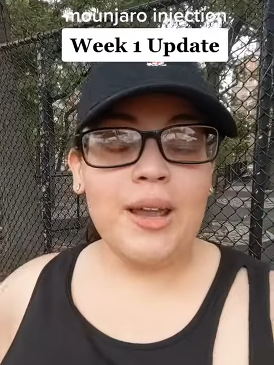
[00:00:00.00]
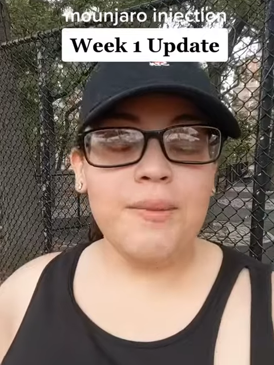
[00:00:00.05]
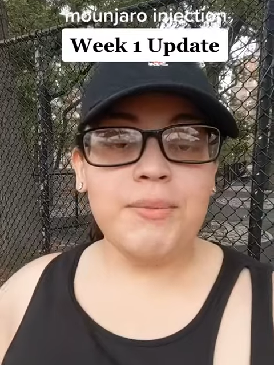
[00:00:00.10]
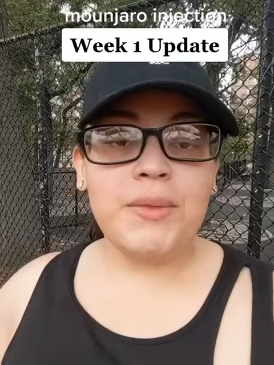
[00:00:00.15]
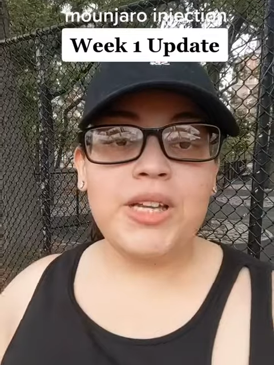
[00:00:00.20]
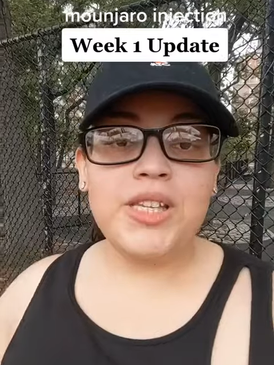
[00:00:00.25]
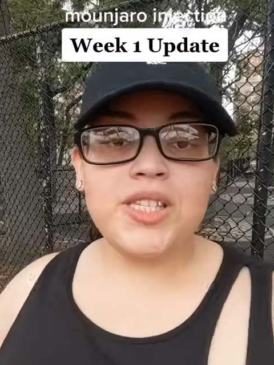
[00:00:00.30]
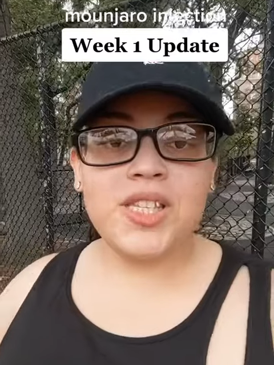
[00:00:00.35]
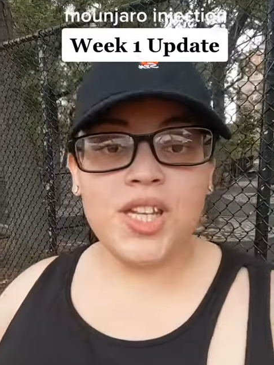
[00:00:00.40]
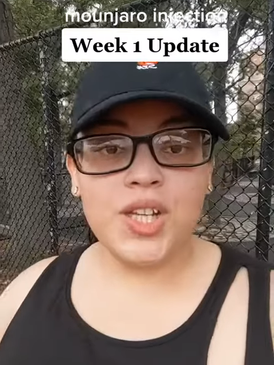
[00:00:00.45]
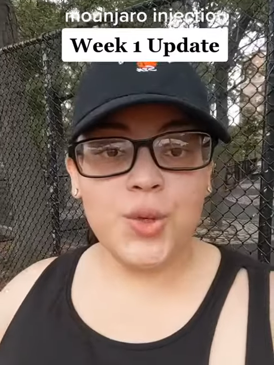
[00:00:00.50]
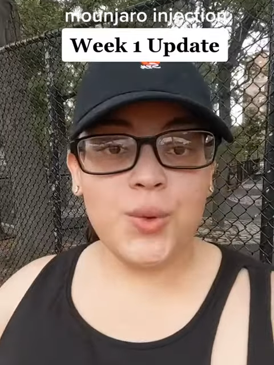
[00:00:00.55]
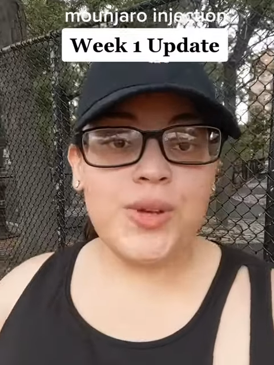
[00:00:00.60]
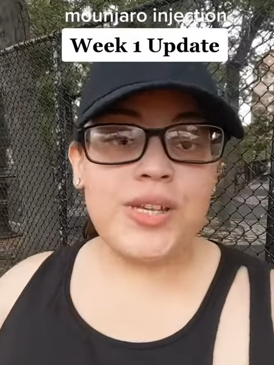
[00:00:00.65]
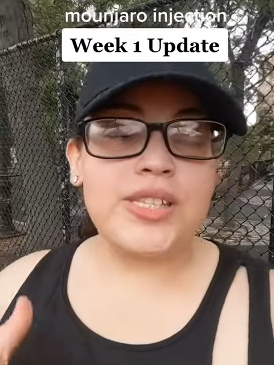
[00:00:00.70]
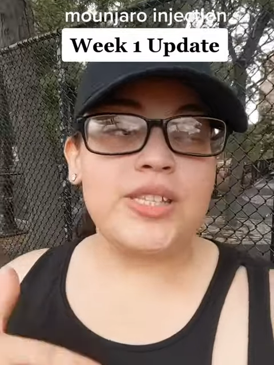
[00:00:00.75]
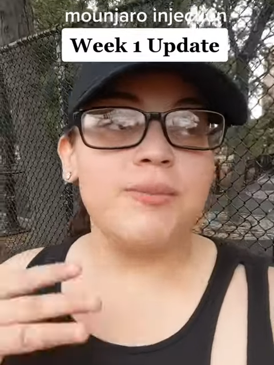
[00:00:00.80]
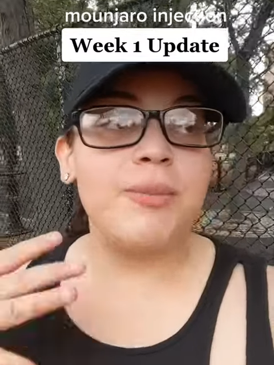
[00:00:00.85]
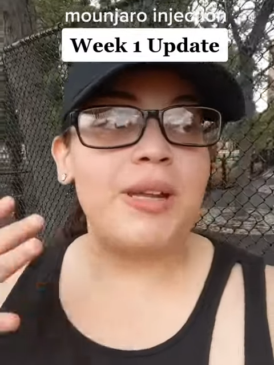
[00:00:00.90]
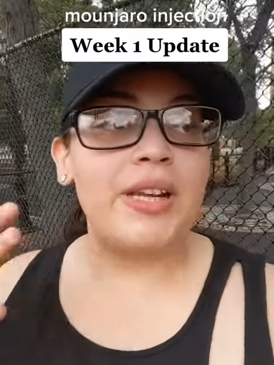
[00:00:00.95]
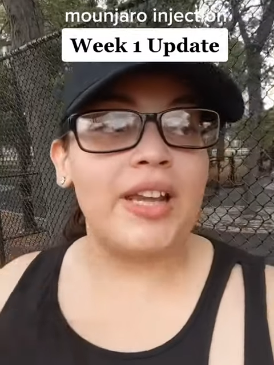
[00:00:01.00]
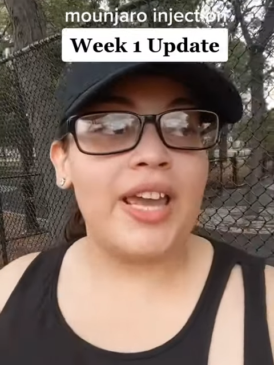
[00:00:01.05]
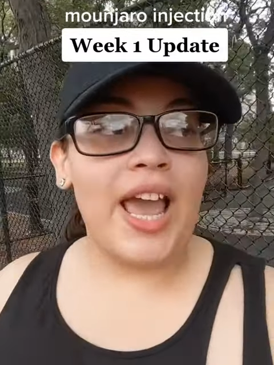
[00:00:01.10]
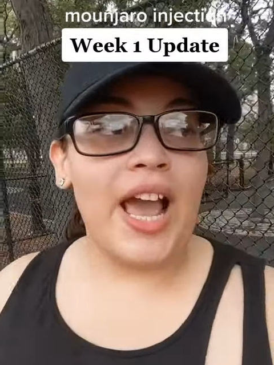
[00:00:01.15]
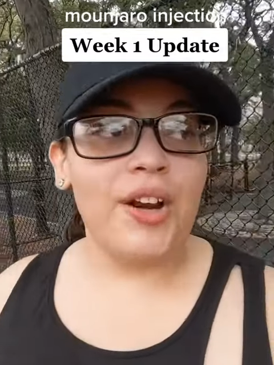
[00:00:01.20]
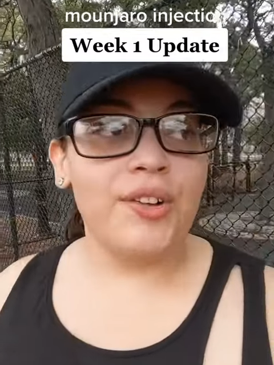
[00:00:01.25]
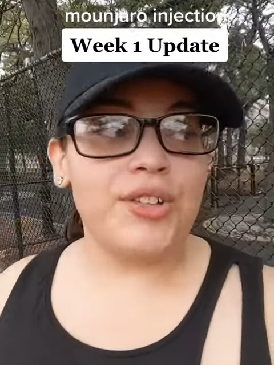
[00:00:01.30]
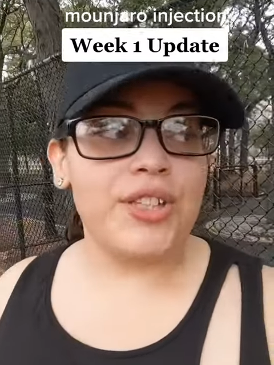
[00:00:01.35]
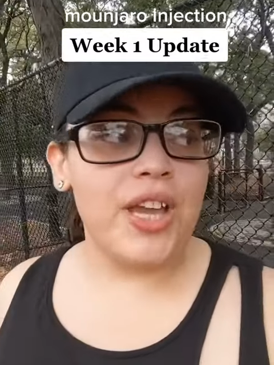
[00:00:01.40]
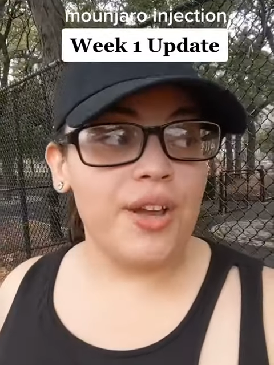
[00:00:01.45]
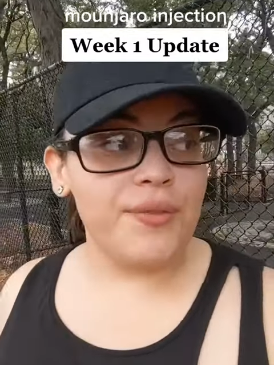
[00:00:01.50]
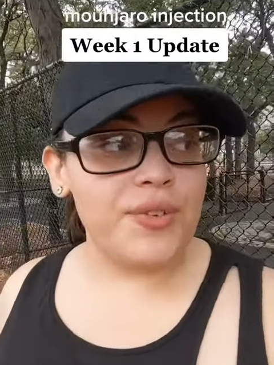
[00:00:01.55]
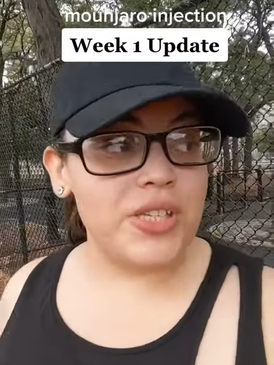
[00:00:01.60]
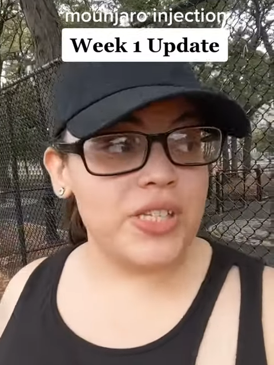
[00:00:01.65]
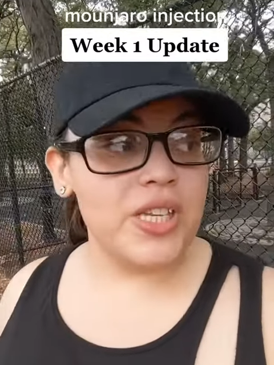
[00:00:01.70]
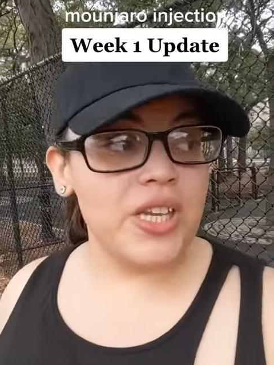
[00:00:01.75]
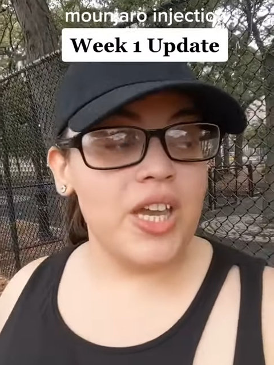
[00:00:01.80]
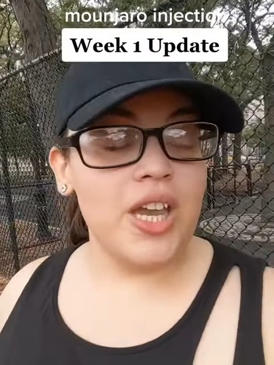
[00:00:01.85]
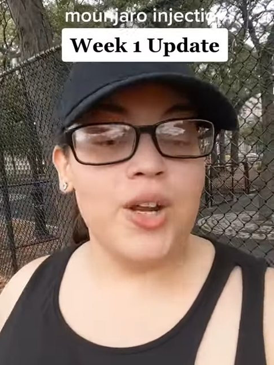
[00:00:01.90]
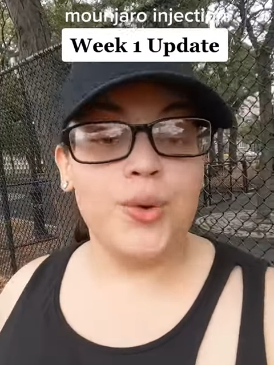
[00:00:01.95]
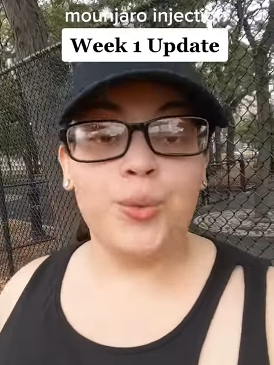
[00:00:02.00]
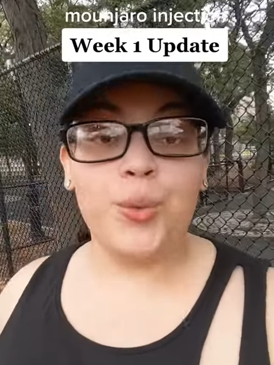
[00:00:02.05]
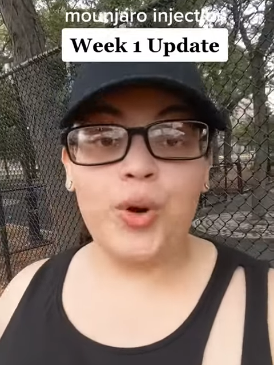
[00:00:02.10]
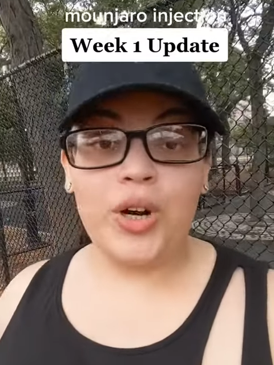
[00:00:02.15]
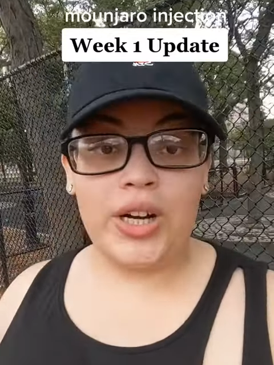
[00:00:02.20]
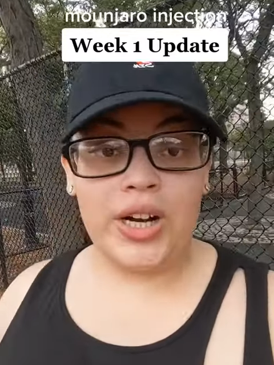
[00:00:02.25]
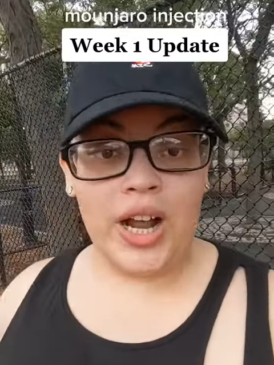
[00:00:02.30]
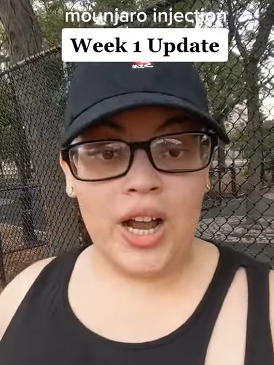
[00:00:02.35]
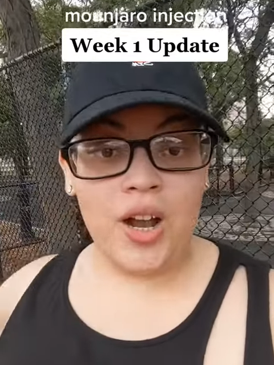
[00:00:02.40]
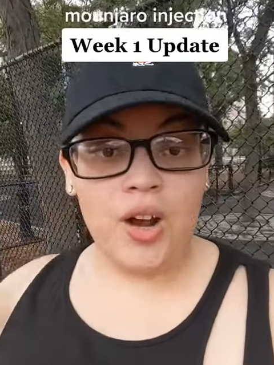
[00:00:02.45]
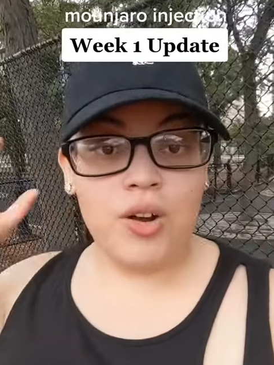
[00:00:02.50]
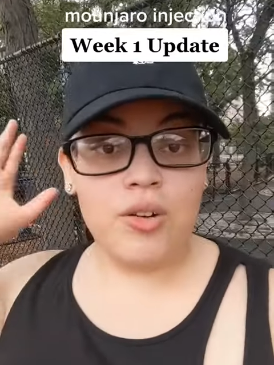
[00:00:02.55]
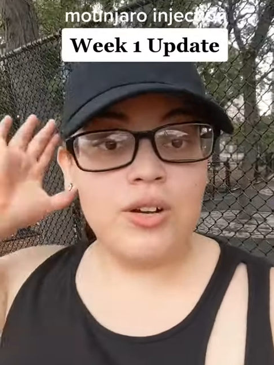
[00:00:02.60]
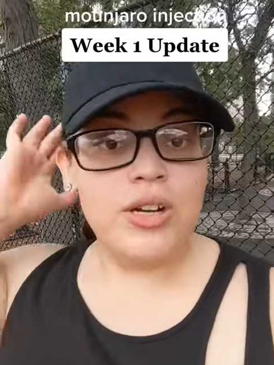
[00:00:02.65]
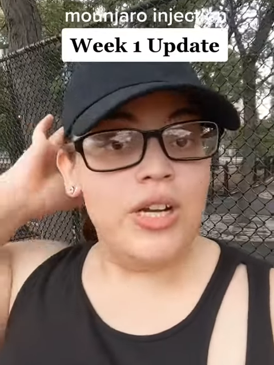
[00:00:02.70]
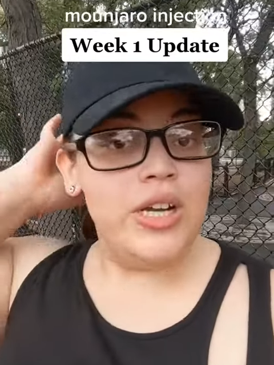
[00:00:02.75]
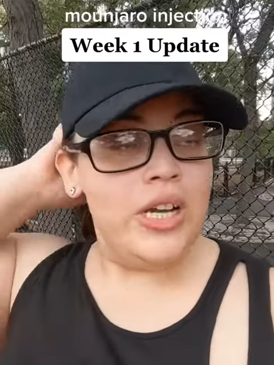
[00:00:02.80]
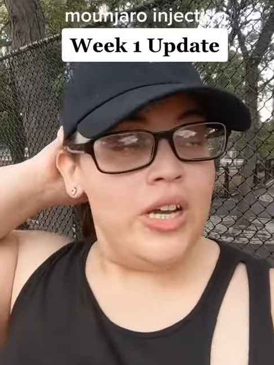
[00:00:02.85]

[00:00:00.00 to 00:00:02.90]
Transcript: am continuing to be in a calorie deficit and work out.